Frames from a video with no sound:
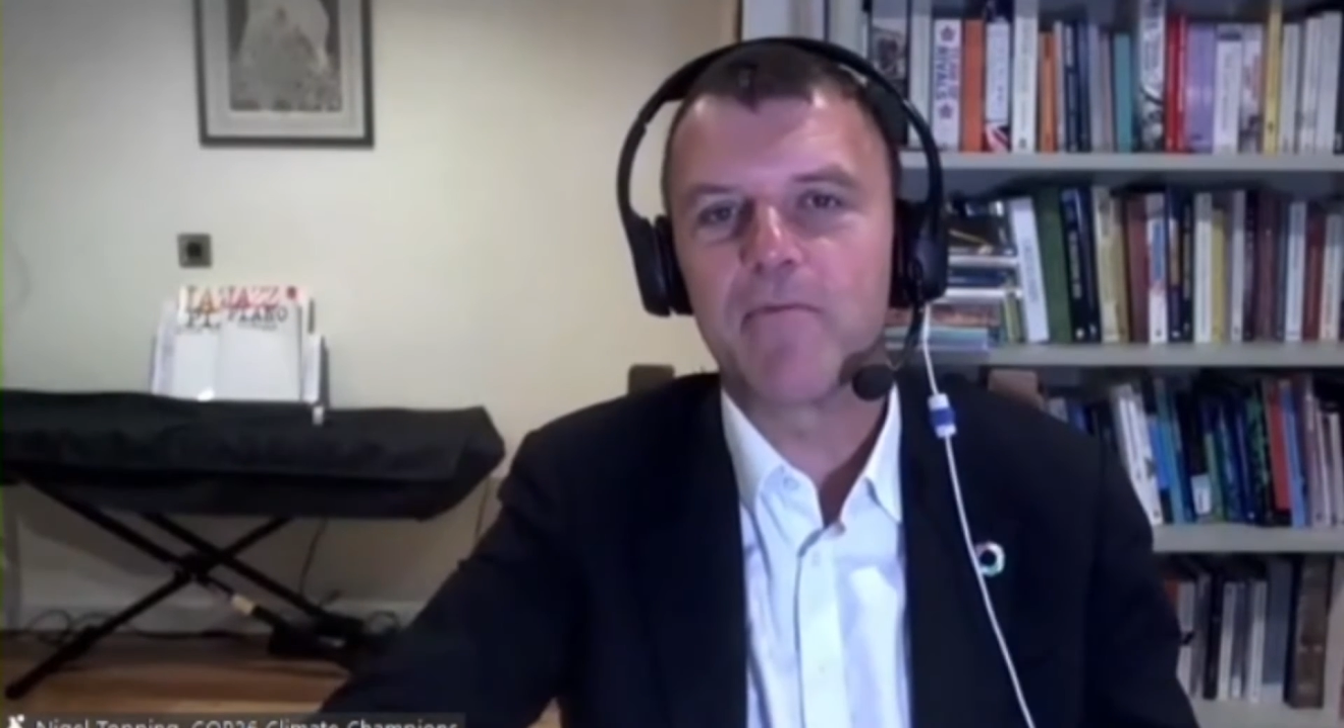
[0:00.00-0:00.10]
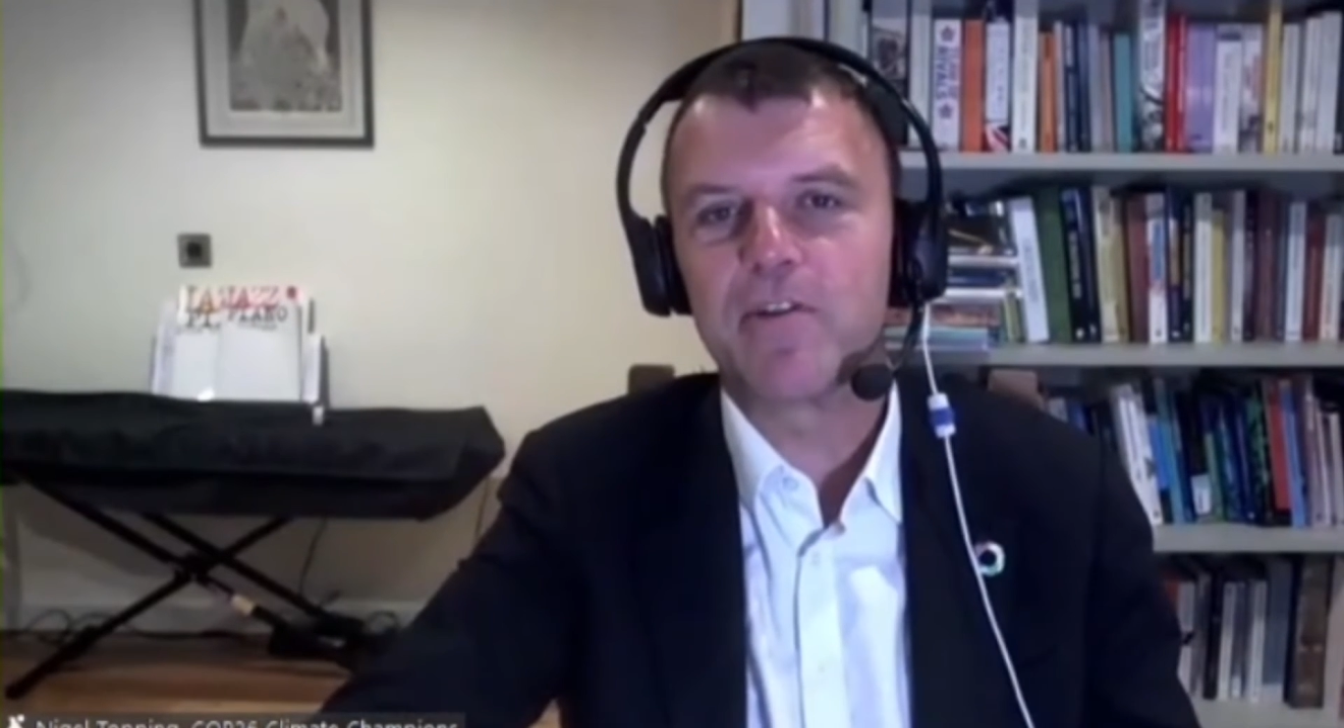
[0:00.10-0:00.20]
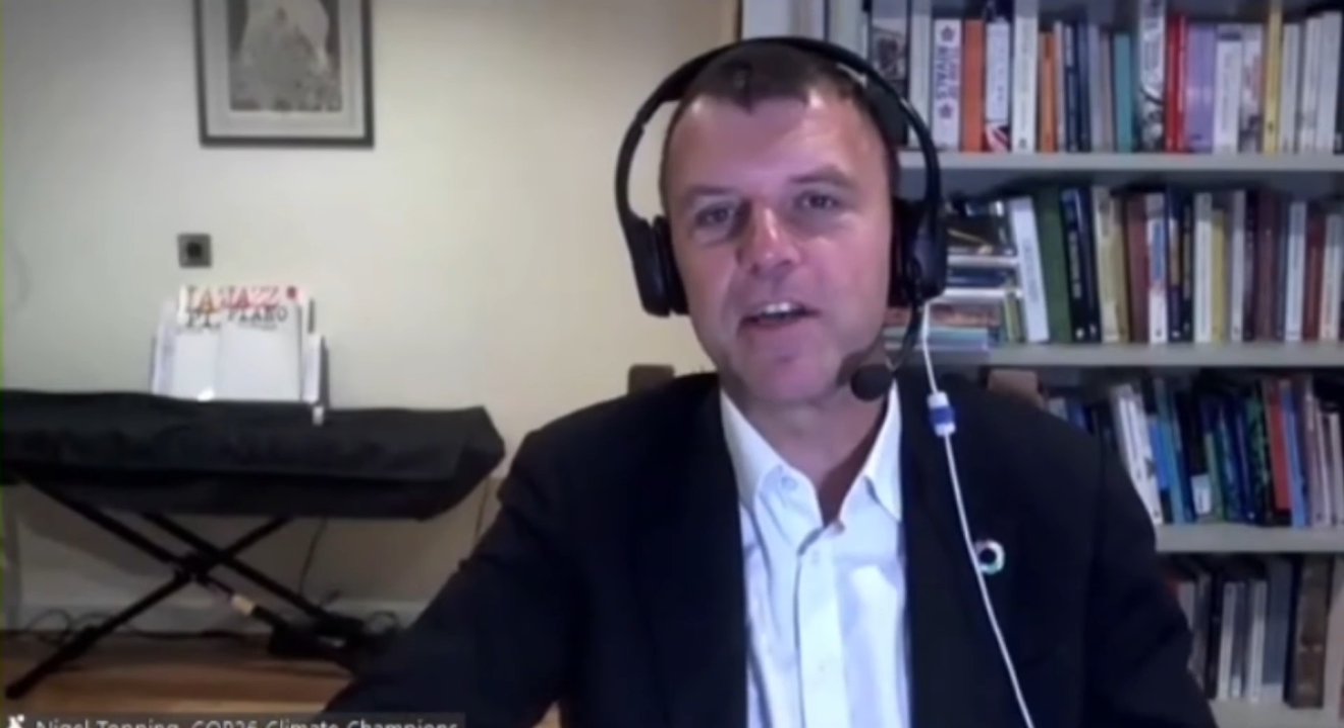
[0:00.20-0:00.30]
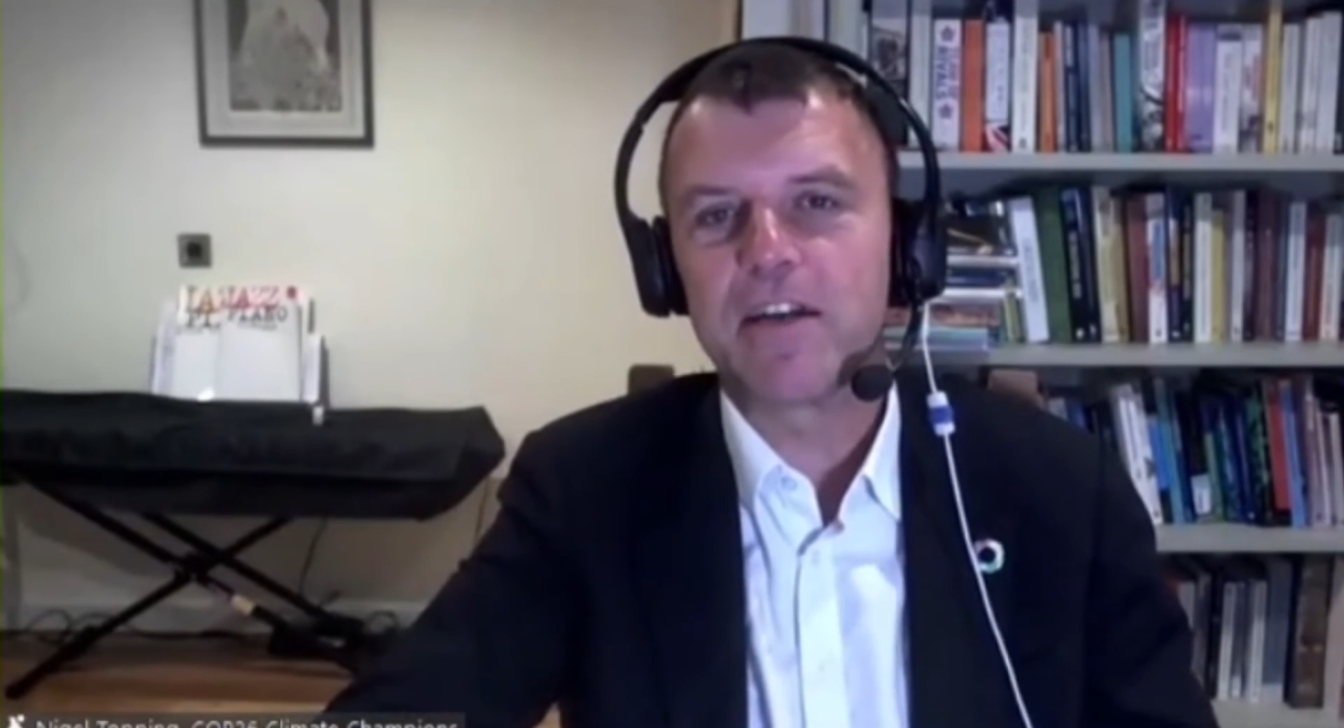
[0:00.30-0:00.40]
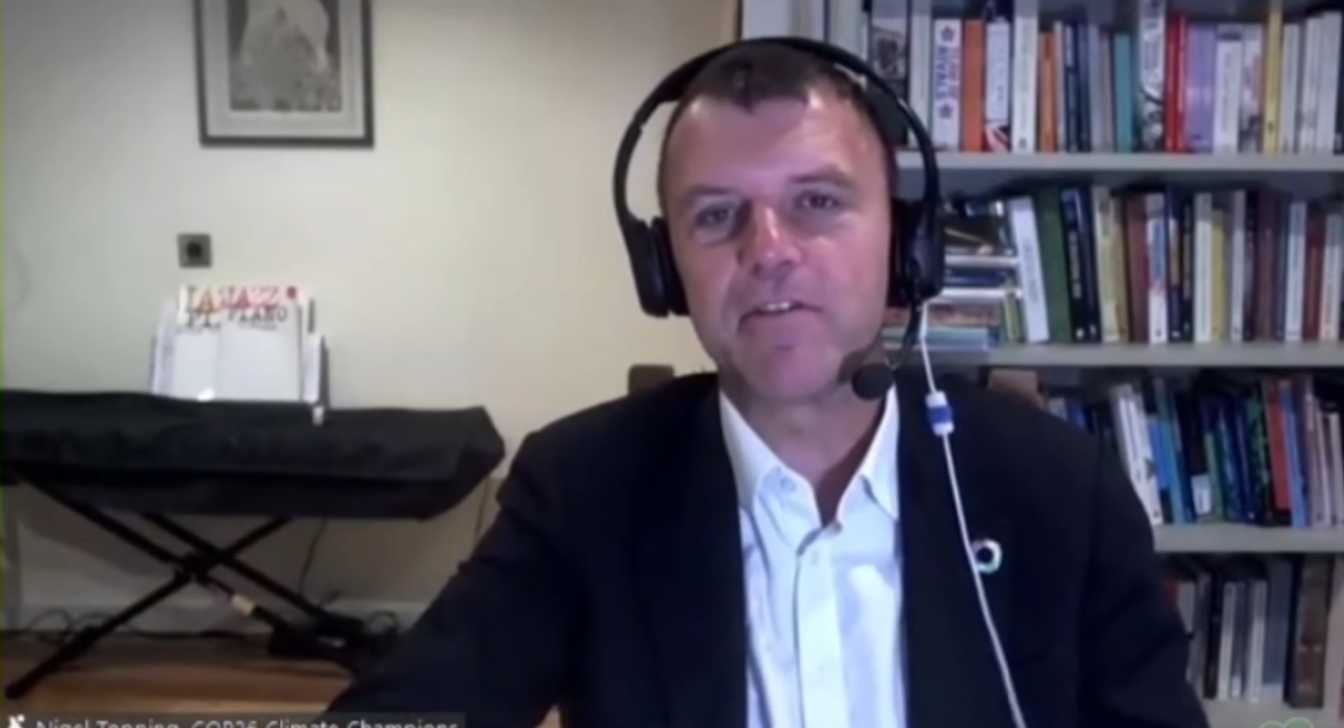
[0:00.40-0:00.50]

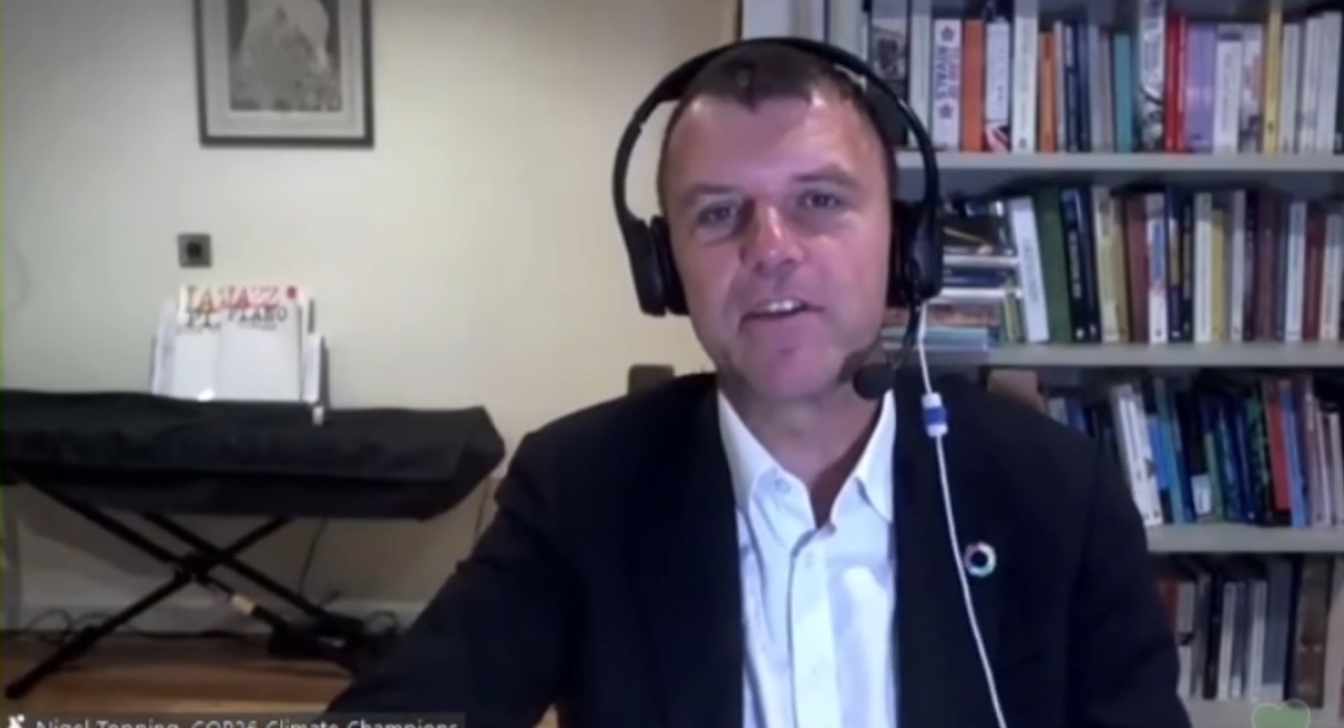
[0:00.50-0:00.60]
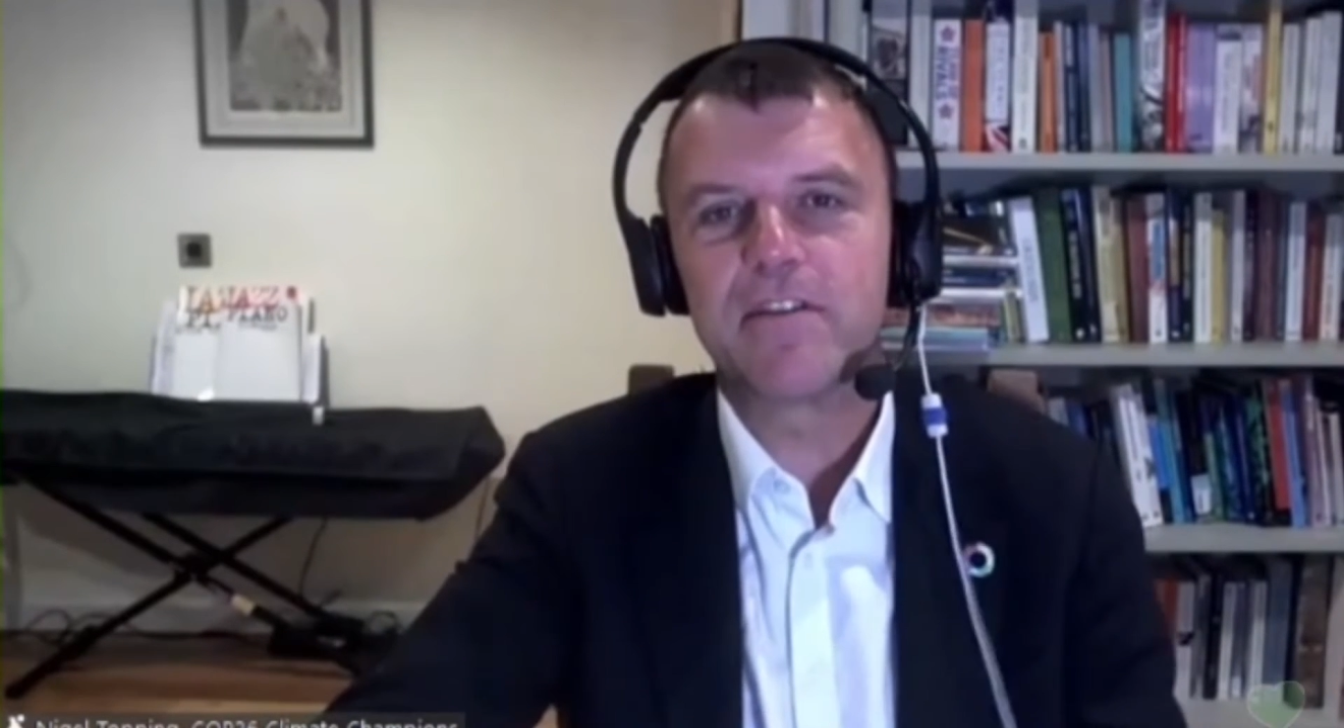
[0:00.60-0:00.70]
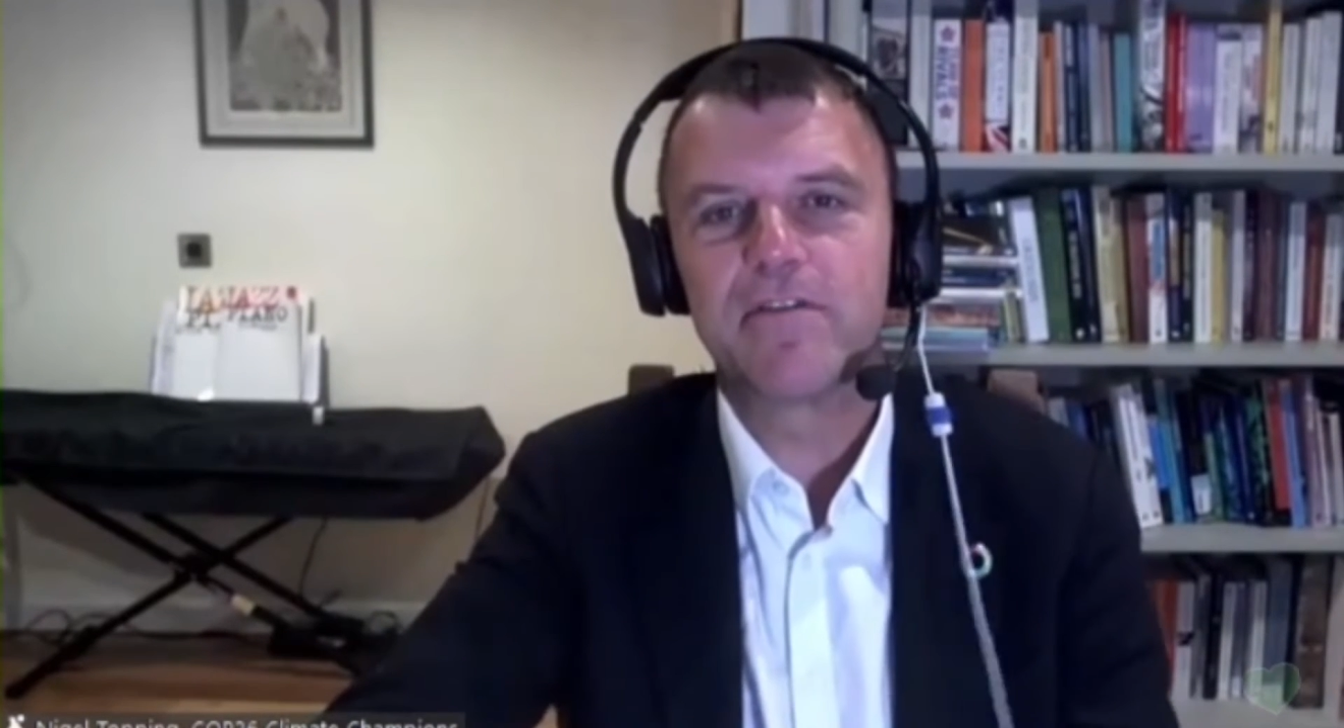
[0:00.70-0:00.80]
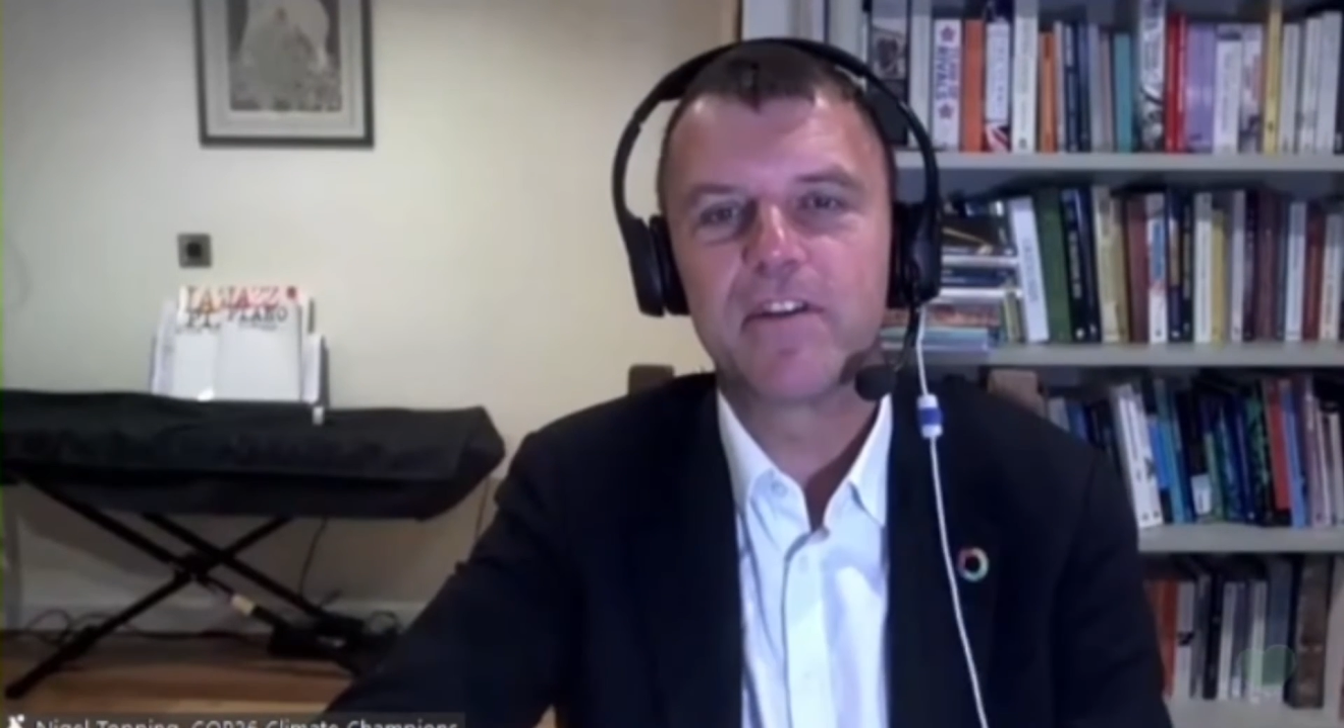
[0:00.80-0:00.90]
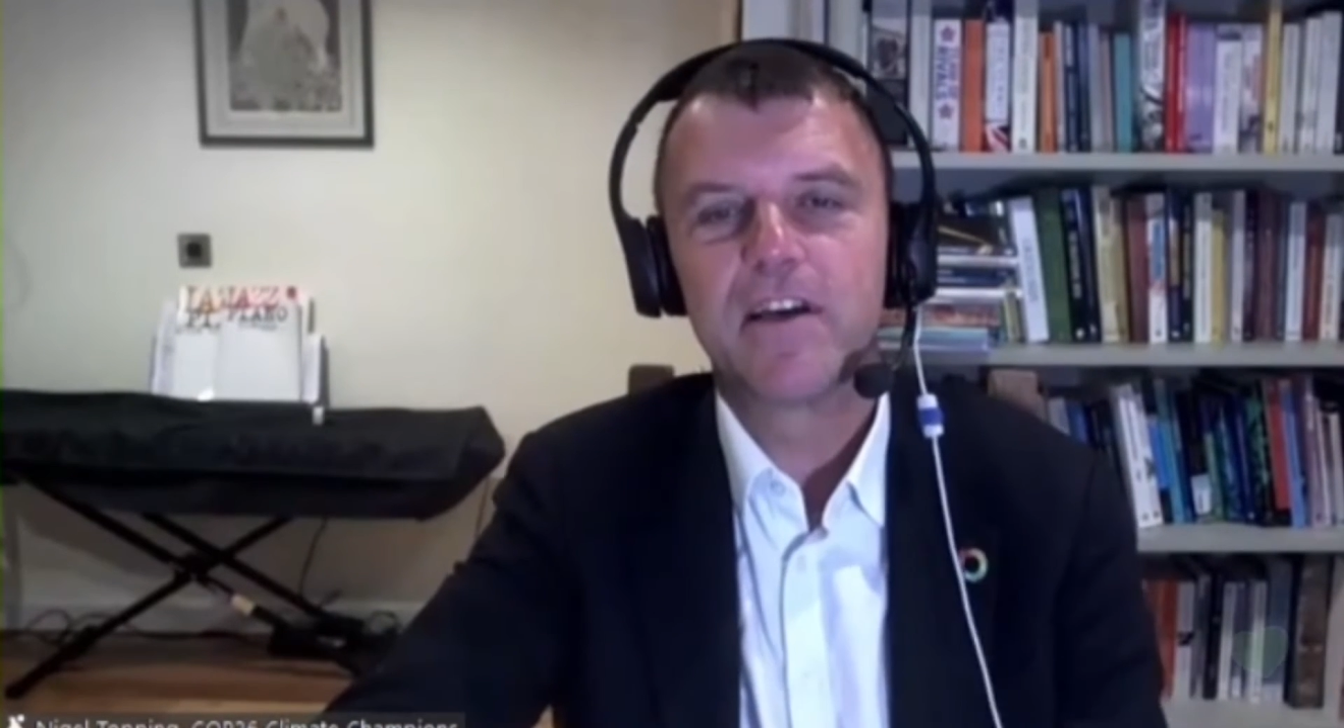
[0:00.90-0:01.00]
regenerative.